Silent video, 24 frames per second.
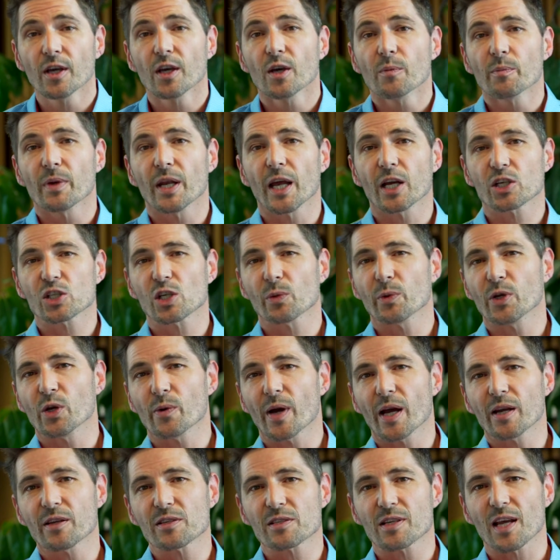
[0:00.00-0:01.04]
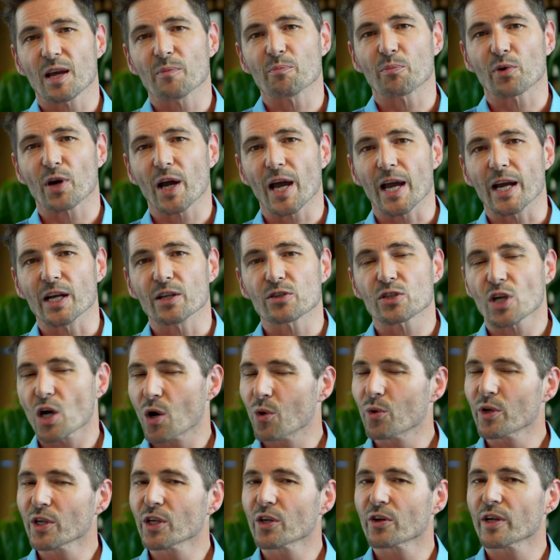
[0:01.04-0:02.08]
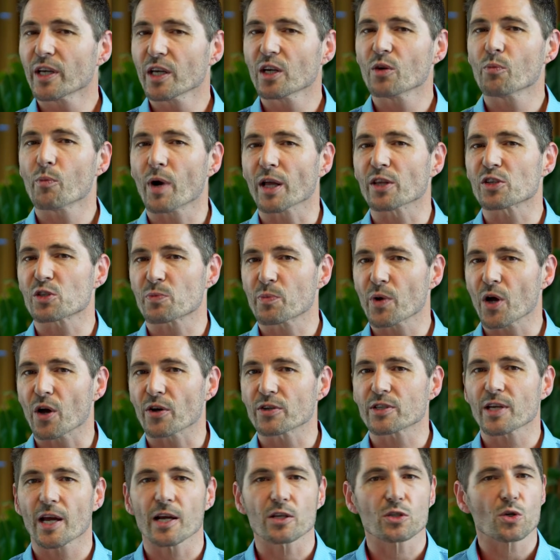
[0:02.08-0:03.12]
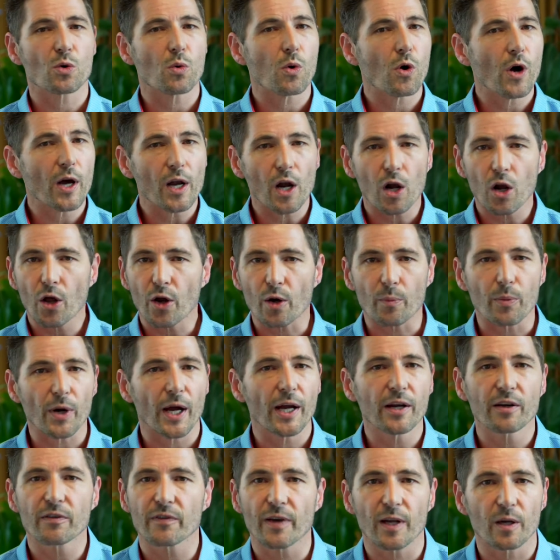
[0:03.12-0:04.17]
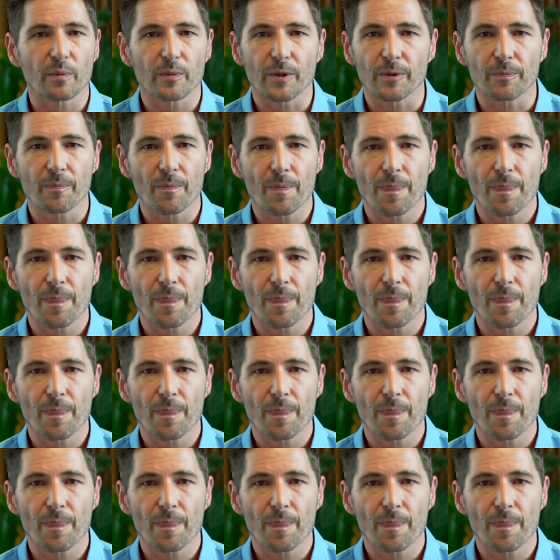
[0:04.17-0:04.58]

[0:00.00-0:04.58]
but actually when you understand brains, holding your head in one spot takes quite a lot of brain development.